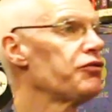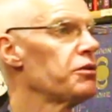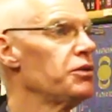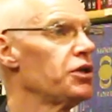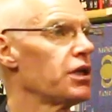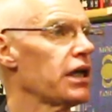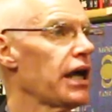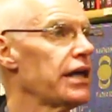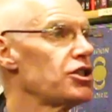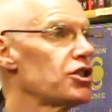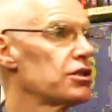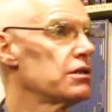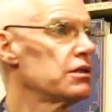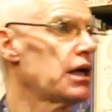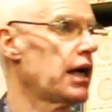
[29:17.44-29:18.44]

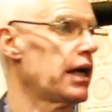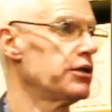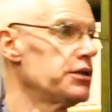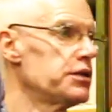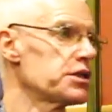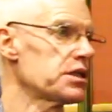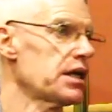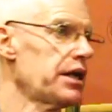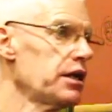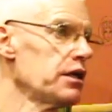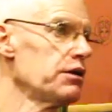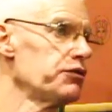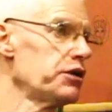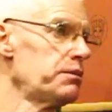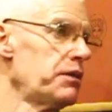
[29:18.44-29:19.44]
communication and understanding
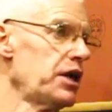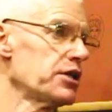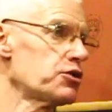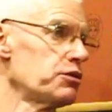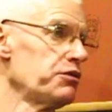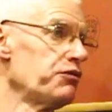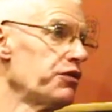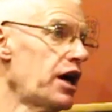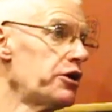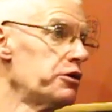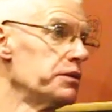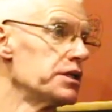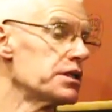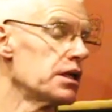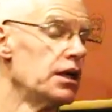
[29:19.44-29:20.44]
of their natural
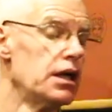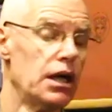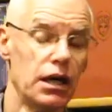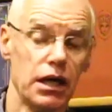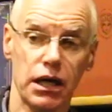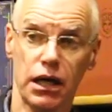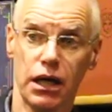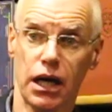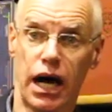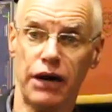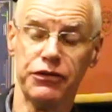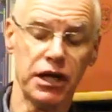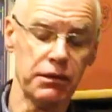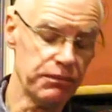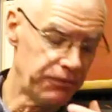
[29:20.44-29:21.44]
environment. I've,
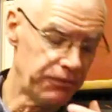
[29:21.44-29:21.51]
in